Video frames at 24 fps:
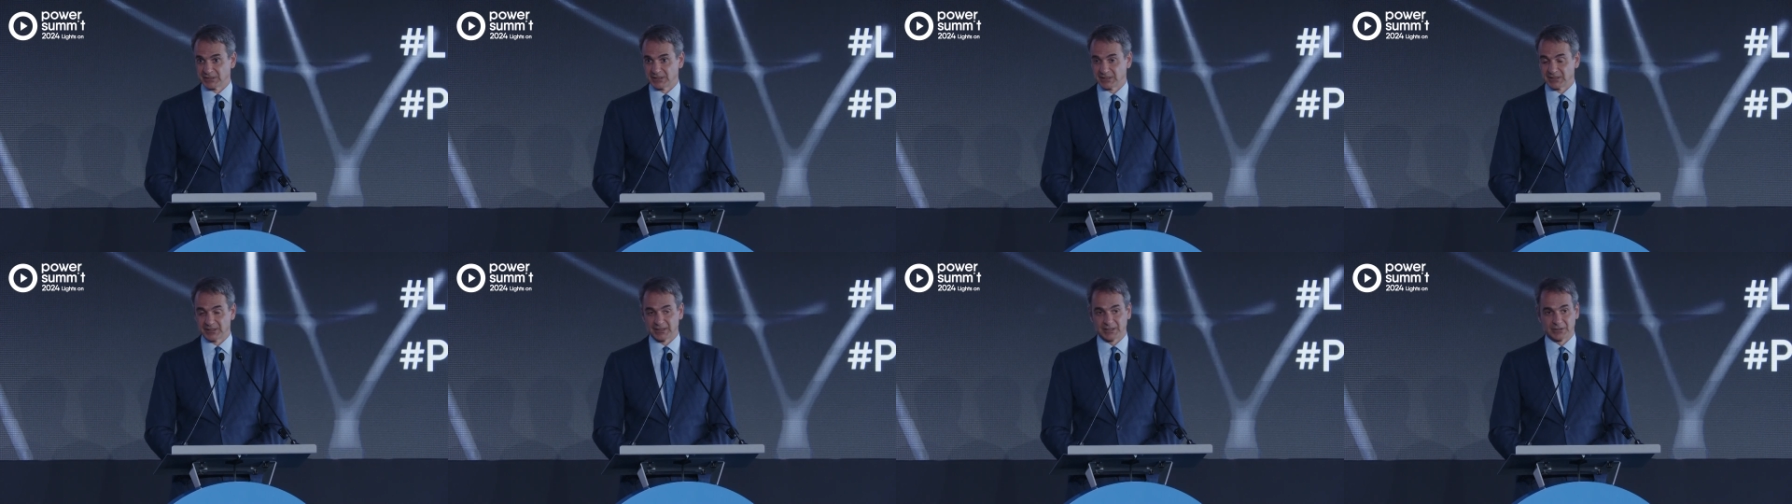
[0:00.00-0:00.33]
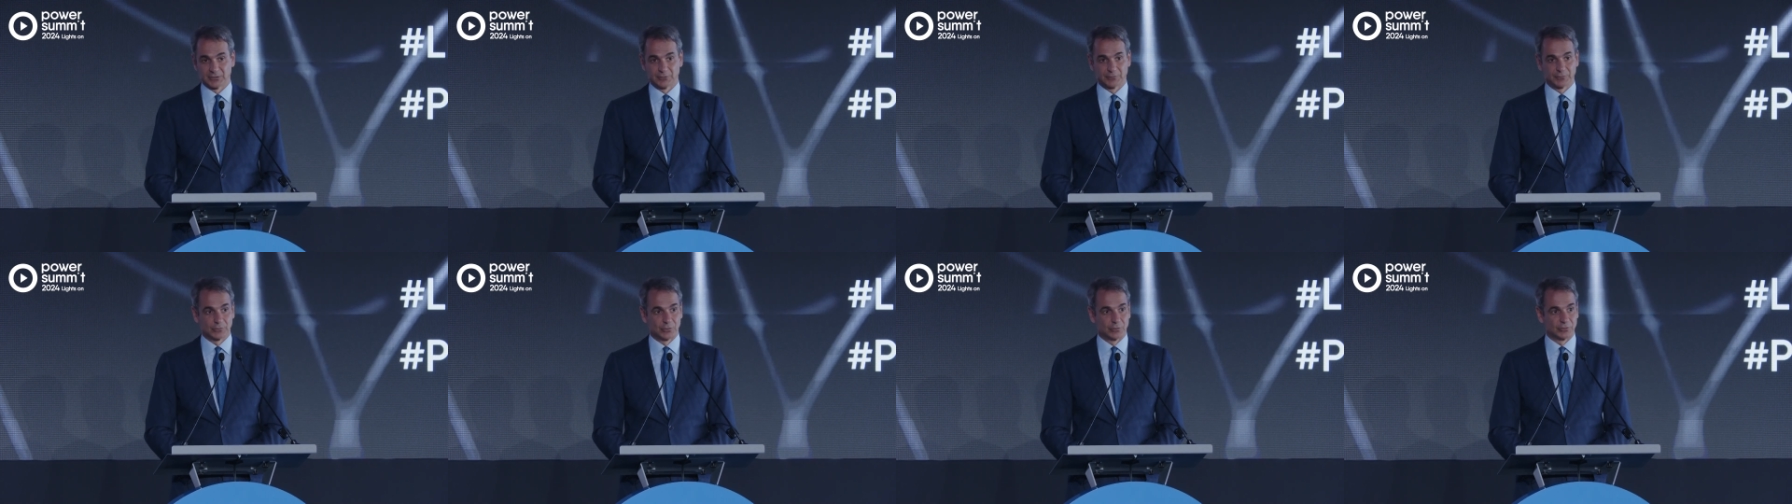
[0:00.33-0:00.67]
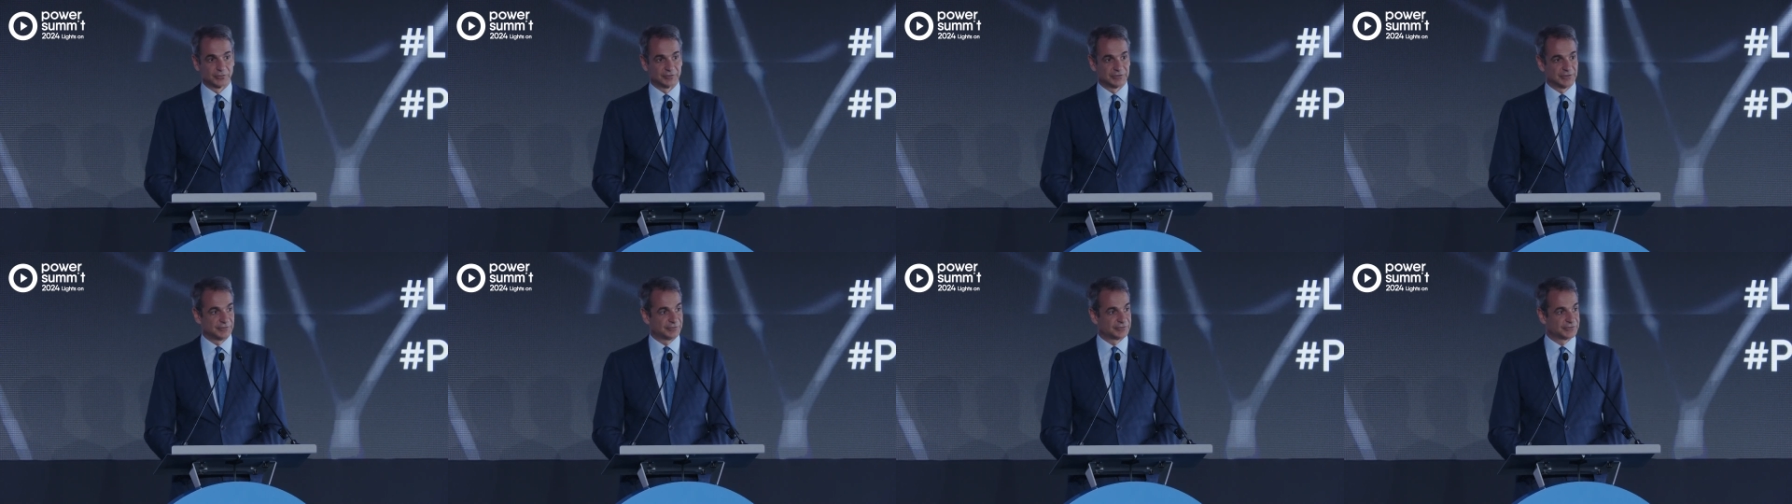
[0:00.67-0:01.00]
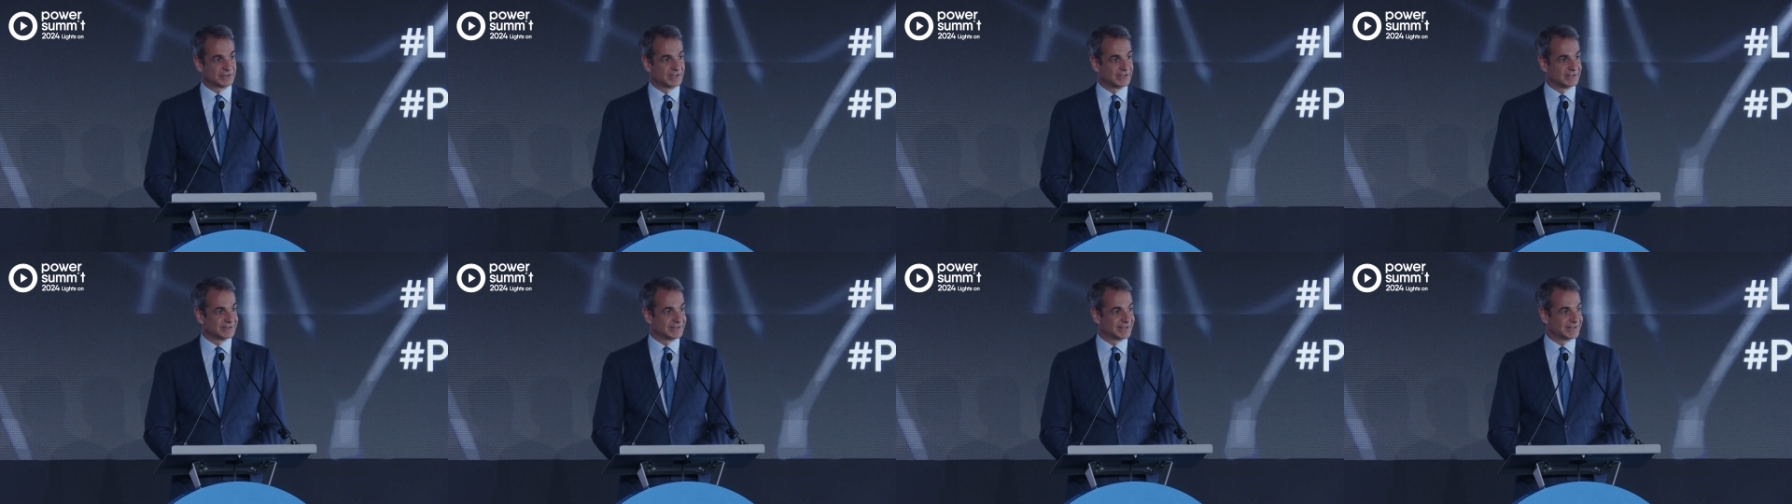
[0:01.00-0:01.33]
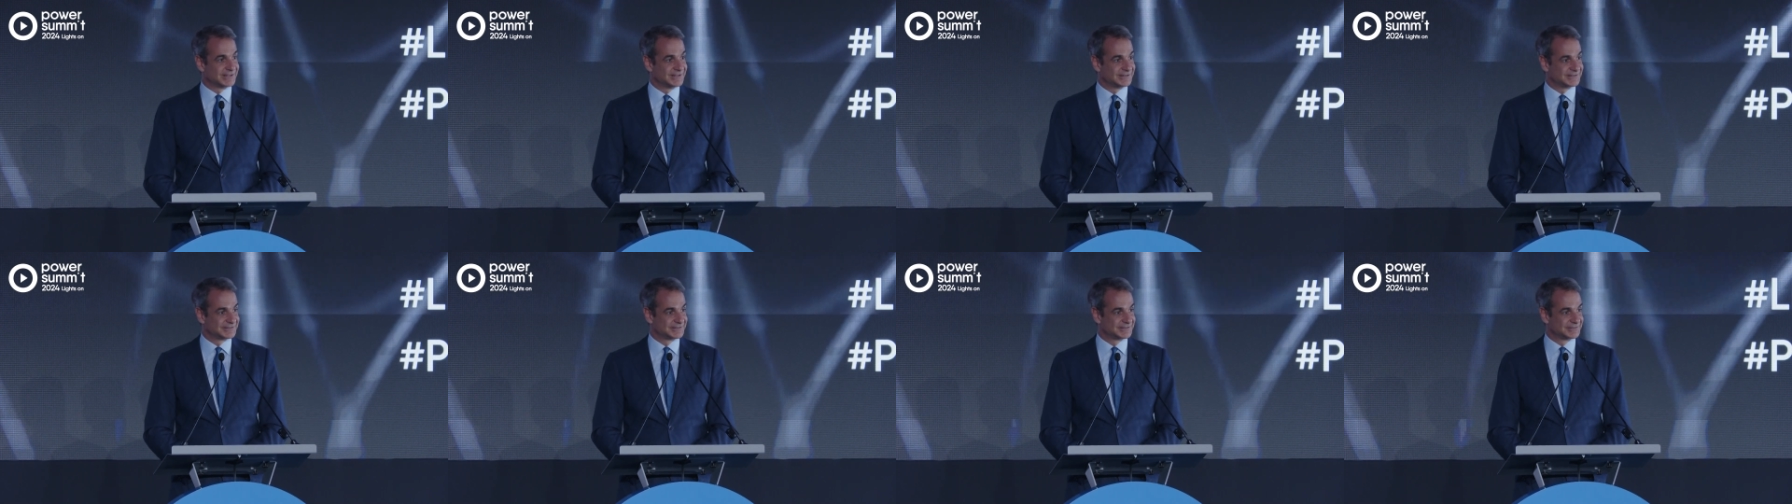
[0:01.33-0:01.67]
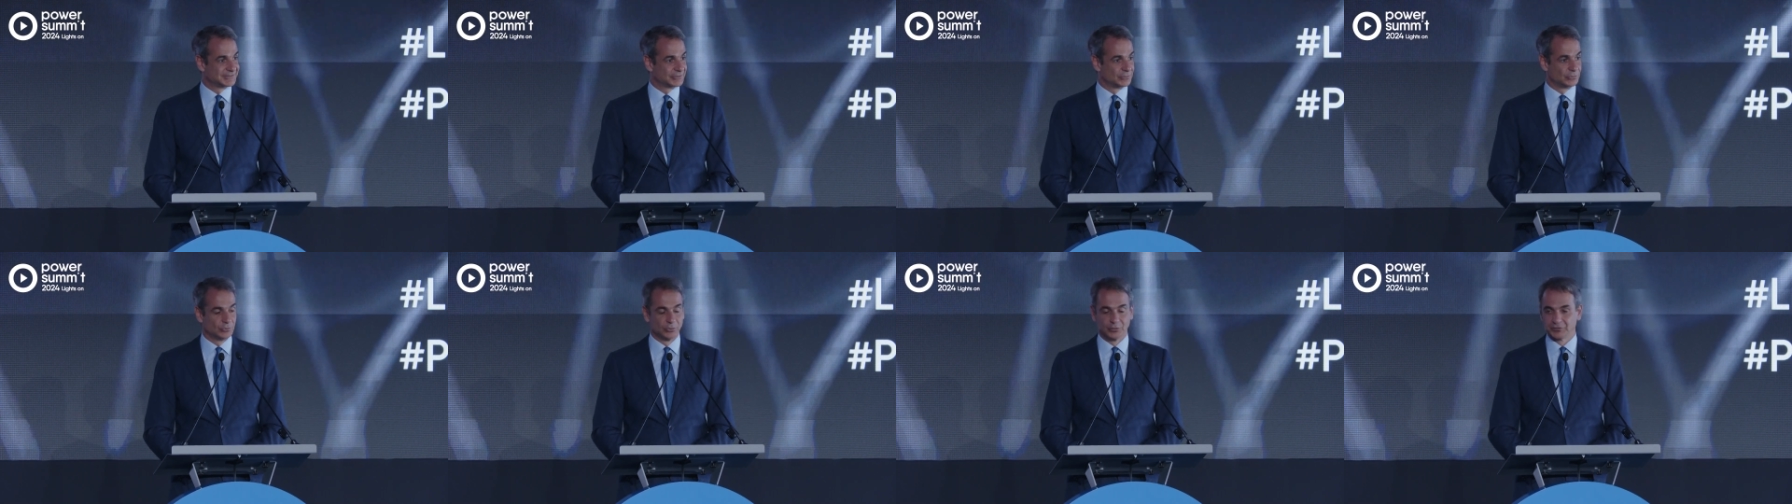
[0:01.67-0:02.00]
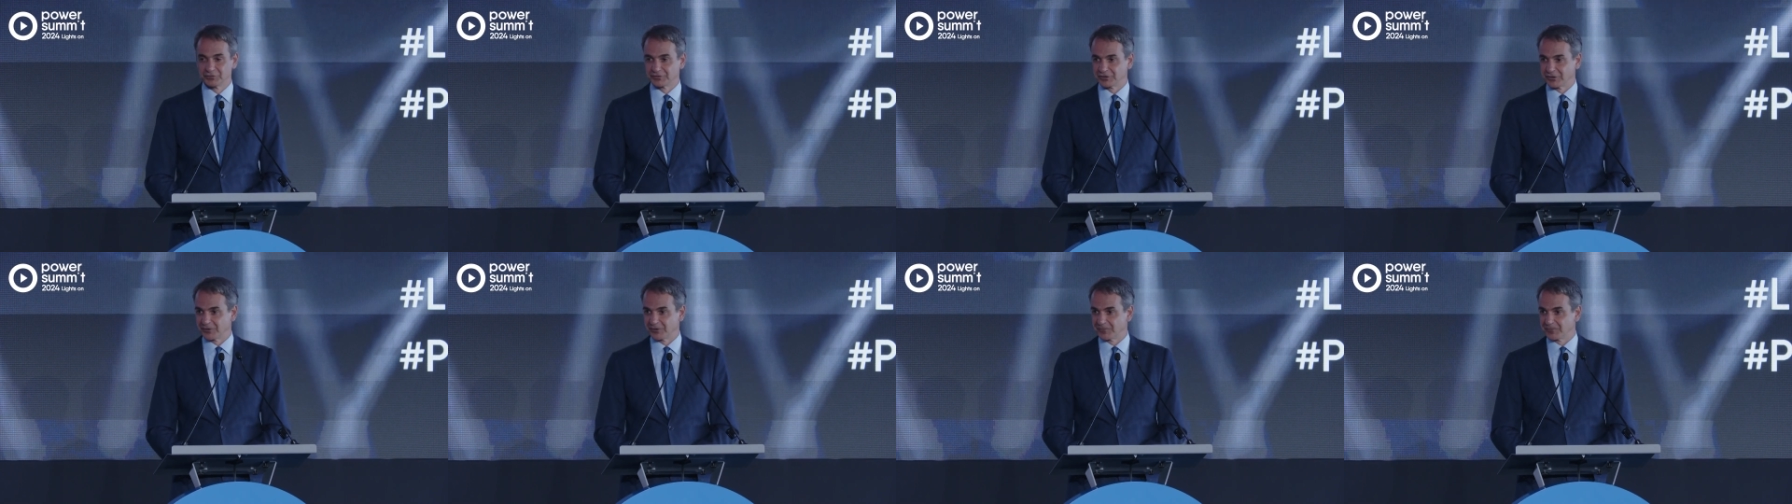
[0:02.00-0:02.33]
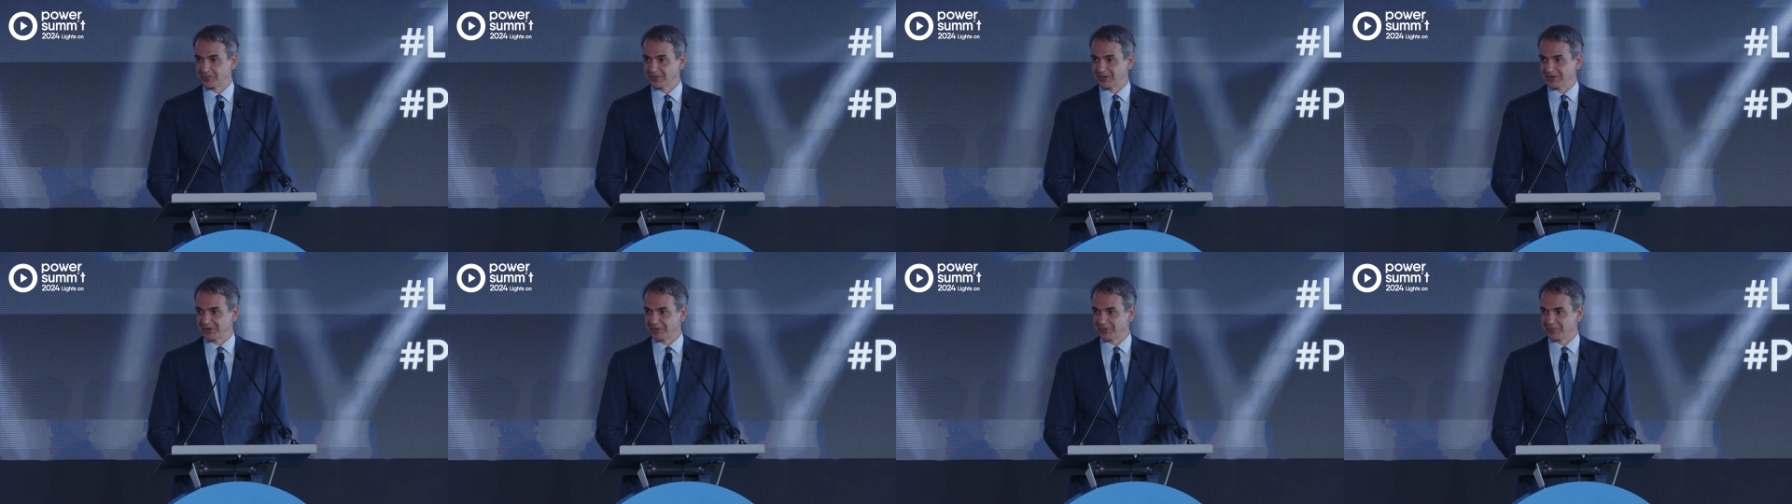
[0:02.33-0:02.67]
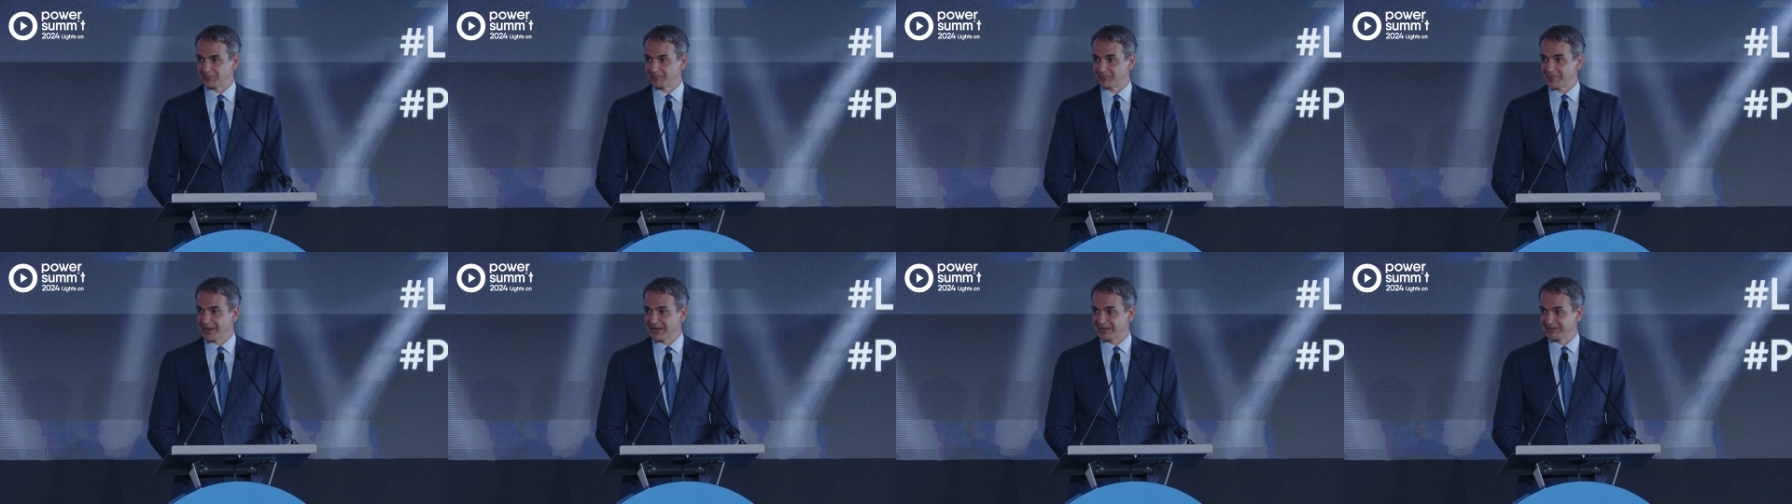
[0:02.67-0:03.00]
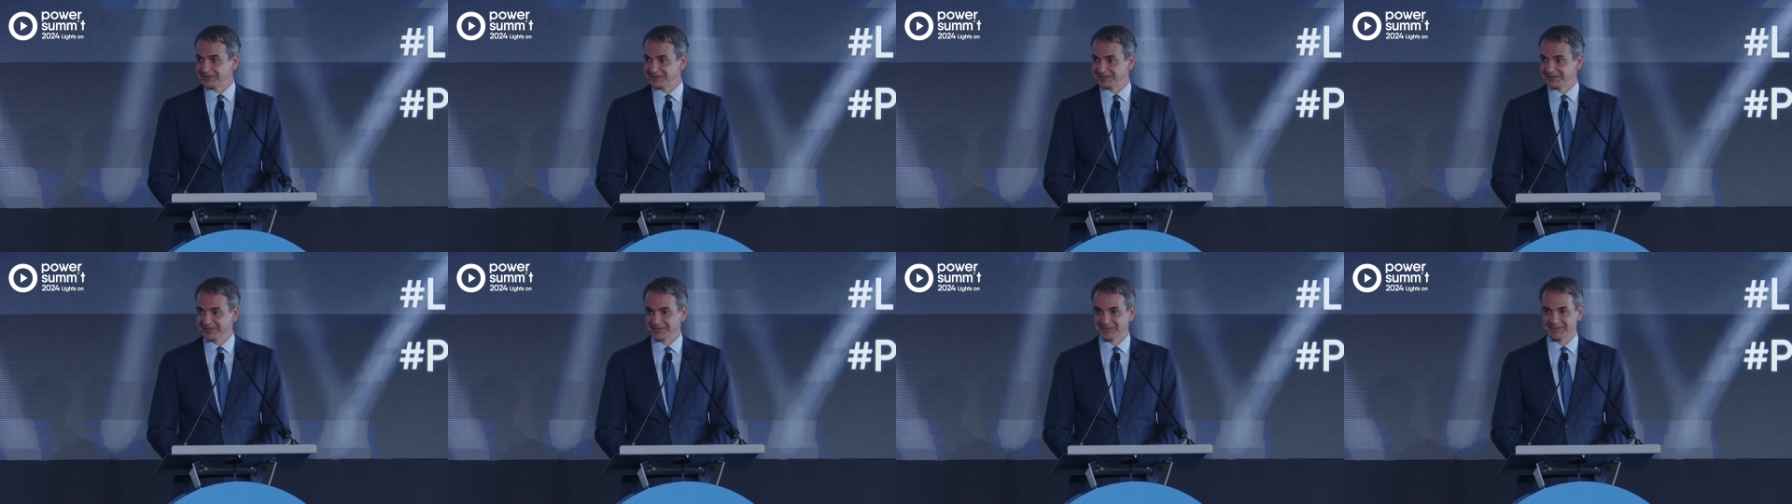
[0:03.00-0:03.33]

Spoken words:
And of course, if state aid rules are bent